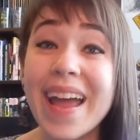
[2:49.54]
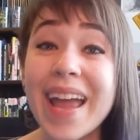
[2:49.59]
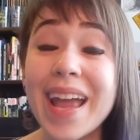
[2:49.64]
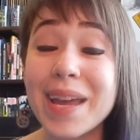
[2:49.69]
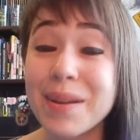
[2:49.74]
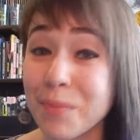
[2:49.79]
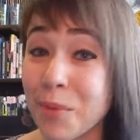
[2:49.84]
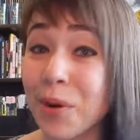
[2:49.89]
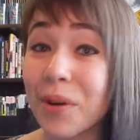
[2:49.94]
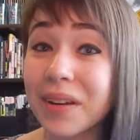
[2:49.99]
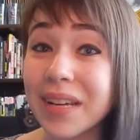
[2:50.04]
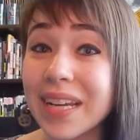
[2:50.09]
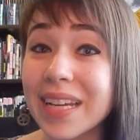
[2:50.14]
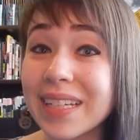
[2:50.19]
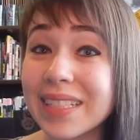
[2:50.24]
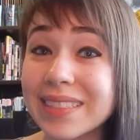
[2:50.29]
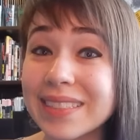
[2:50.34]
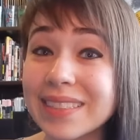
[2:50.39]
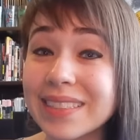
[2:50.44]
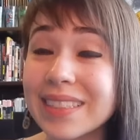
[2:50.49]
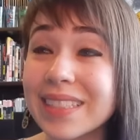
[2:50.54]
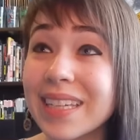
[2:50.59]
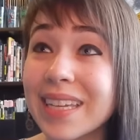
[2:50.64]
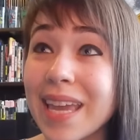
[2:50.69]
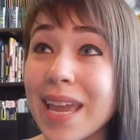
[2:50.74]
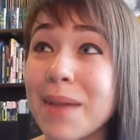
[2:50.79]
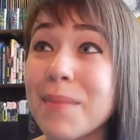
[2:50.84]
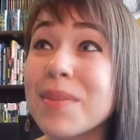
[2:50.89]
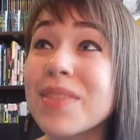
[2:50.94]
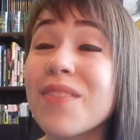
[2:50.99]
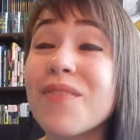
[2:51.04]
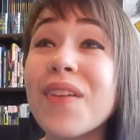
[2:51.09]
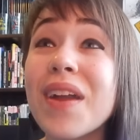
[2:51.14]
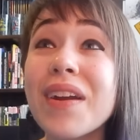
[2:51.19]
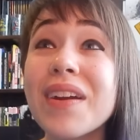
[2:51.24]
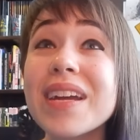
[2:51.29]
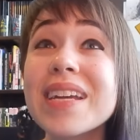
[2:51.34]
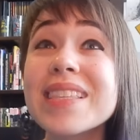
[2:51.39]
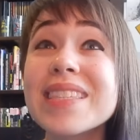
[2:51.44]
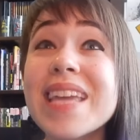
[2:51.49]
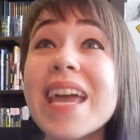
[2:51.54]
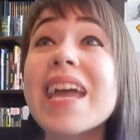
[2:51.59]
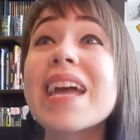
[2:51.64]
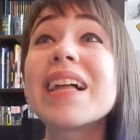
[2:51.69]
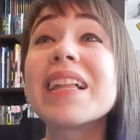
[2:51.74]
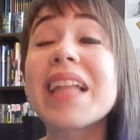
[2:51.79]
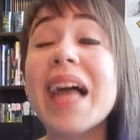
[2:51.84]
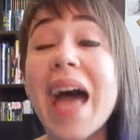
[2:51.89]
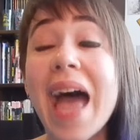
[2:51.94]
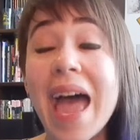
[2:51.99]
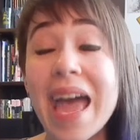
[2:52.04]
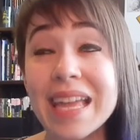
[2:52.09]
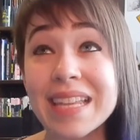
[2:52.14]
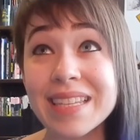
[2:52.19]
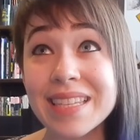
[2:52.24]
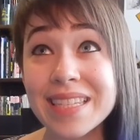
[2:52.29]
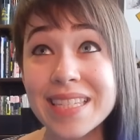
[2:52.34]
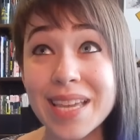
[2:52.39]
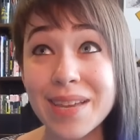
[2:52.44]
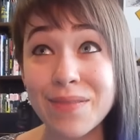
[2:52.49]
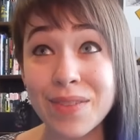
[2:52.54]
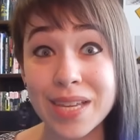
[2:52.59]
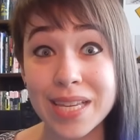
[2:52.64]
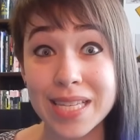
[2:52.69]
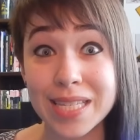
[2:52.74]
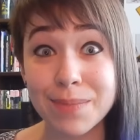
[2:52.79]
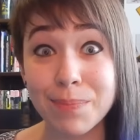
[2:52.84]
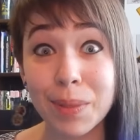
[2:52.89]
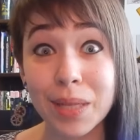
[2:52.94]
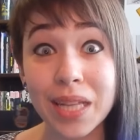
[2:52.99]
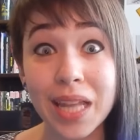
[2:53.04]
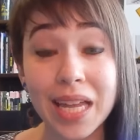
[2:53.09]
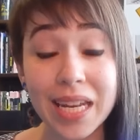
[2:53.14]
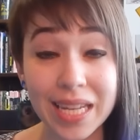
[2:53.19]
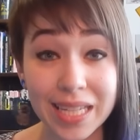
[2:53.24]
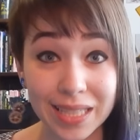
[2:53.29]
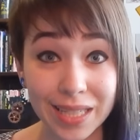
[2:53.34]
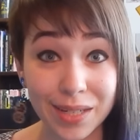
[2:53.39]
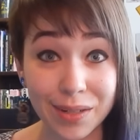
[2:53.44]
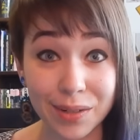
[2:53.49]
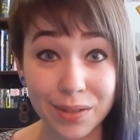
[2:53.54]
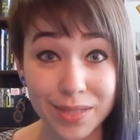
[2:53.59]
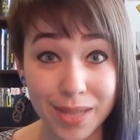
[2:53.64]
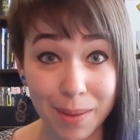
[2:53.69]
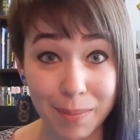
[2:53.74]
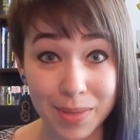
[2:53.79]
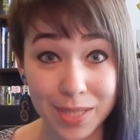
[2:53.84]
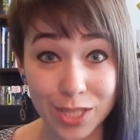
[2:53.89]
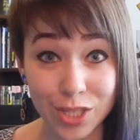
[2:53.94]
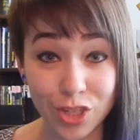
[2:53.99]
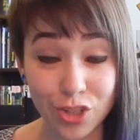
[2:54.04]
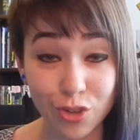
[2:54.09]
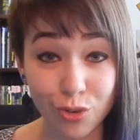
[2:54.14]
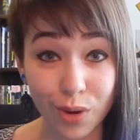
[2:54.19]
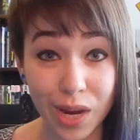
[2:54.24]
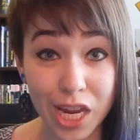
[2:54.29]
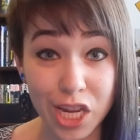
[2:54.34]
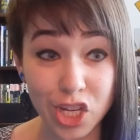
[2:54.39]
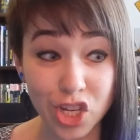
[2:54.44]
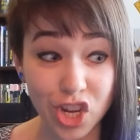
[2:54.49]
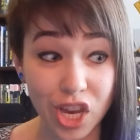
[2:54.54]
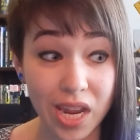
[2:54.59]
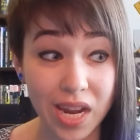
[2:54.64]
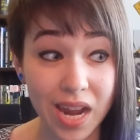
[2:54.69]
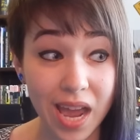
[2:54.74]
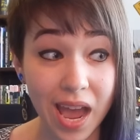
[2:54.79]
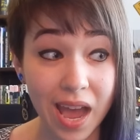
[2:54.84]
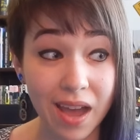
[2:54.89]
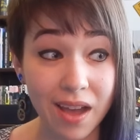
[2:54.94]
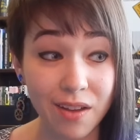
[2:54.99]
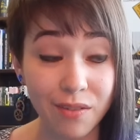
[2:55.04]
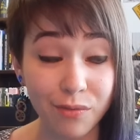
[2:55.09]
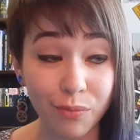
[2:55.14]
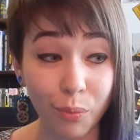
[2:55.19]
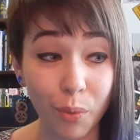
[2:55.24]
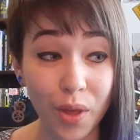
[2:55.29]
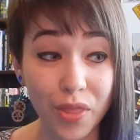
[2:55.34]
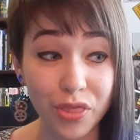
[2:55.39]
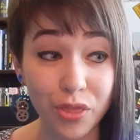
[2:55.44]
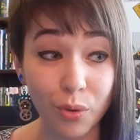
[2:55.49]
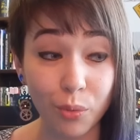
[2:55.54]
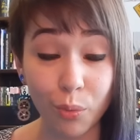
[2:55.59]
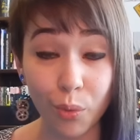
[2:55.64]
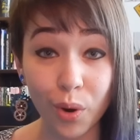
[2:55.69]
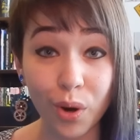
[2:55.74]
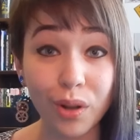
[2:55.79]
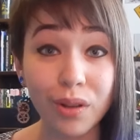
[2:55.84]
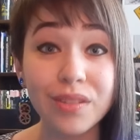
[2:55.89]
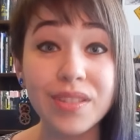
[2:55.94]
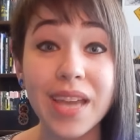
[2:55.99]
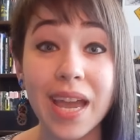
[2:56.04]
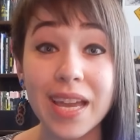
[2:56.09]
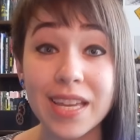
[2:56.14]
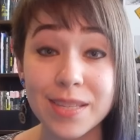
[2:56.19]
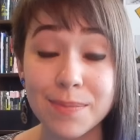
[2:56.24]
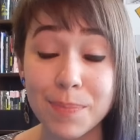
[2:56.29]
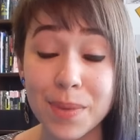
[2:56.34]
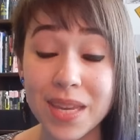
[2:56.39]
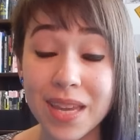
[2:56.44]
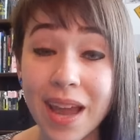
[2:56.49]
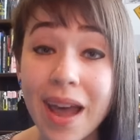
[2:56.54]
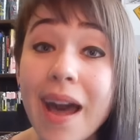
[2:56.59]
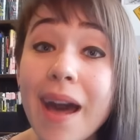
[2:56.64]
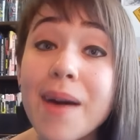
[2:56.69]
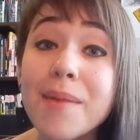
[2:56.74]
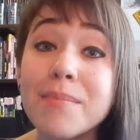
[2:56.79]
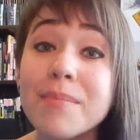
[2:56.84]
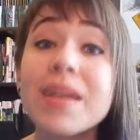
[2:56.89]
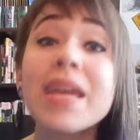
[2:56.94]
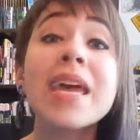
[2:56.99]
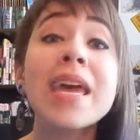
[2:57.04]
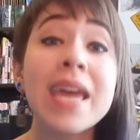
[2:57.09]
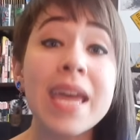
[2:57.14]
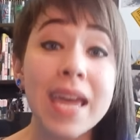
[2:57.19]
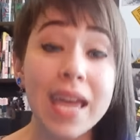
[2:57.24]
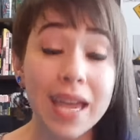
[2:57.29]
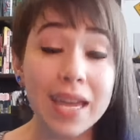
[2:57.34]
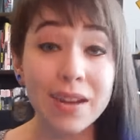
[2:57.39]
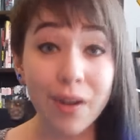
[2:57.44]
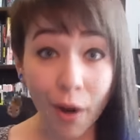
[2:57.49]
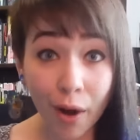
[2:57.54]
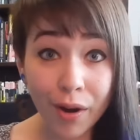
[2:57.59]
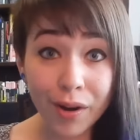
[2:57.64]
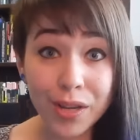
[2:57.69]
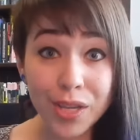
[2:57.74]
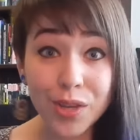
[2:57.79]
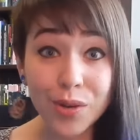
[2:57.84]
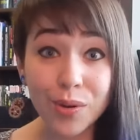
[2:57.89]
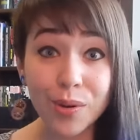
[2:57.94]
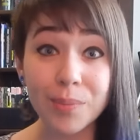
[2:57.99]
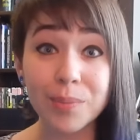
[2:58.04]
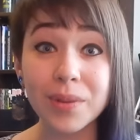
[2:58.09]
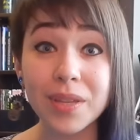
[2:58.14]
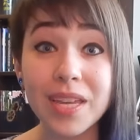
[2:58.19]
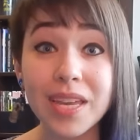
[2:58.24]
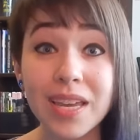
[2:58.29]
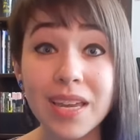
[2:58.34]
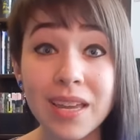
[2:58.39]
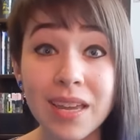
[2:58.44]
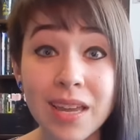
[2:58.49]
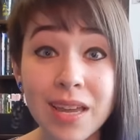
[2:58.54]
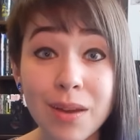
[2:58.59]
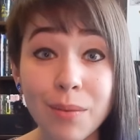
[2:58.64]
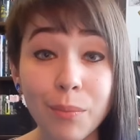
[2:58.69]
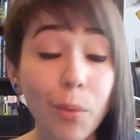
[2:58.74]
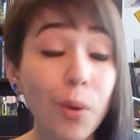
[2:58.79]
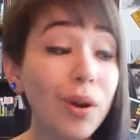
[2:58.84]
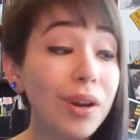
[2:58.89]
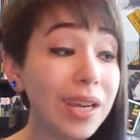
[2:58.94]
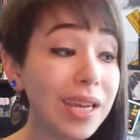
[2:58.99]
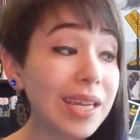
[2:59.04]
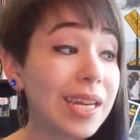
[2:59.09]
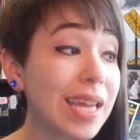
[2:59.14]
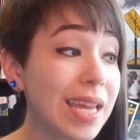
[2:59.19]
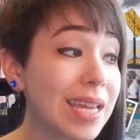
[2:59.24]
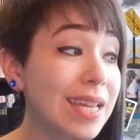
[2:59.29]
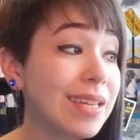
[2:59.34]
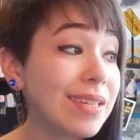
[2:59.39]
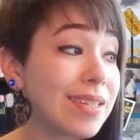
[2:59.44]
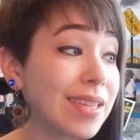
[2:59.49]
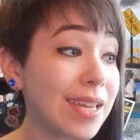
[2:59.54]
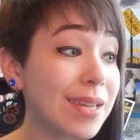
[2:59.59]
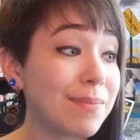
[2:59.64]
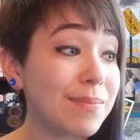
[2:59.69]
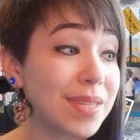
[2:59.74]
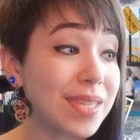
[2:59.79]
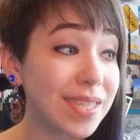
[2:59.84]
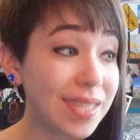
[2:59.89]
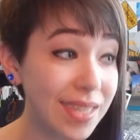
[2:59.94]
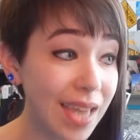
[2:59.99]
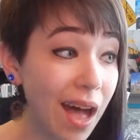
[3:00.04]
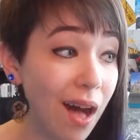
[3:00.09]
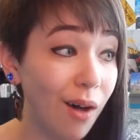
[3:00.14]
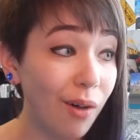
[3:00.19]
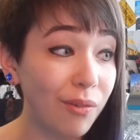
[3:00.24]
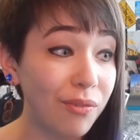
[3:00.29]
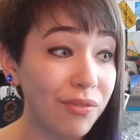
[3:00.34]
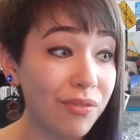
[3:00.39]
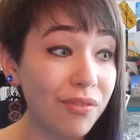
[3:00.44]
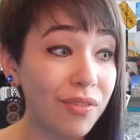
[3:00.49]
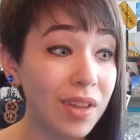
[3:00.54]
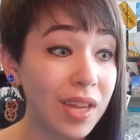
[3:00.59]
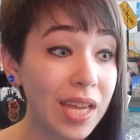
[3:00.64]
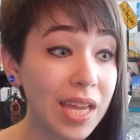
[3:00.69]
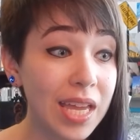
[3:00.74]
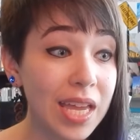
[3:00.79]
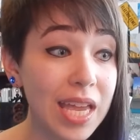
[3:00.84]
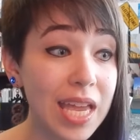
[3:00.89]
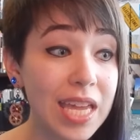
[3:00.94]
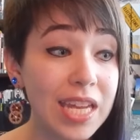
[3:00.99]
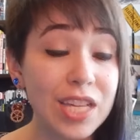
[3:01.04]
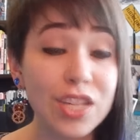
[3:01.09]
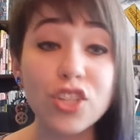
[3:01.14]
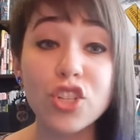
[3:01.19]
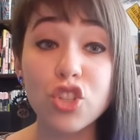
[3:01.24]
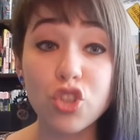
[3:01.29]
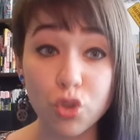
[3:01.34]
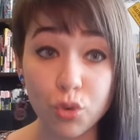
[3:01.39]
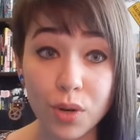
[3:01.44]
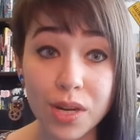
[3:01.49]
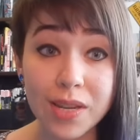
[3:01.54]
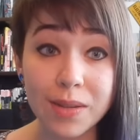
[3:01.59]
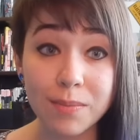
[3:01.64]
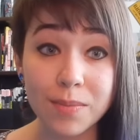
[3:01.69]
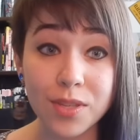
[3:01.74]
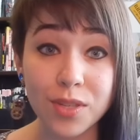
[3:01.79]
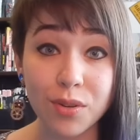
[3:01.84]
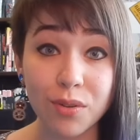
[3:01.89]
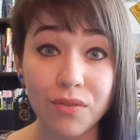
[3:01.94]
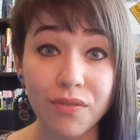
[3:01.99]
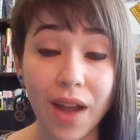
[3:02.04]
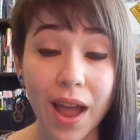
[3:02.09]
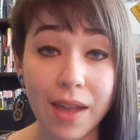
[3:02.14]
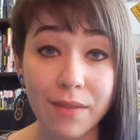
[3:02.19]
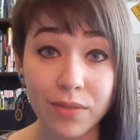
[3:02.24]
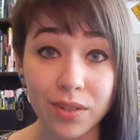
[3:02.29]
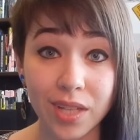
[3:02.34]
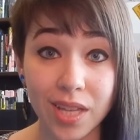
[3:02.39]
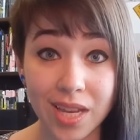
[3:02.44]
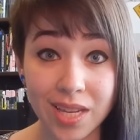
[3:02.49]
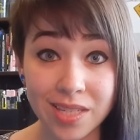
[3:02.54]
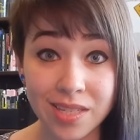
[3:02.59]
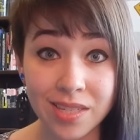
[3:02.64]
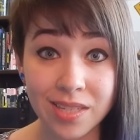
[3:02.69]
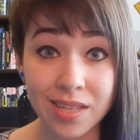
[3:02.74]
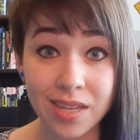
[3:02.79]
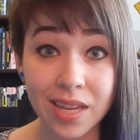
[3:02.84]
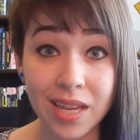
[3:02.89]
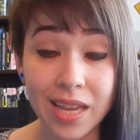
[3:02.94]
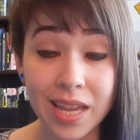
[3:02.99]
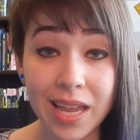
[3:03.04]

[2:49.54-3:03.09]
And Morgan came at the very tail end of his bloody little demonstration of what the world has become. And arguably, Morgan is himself an extreme survivalist.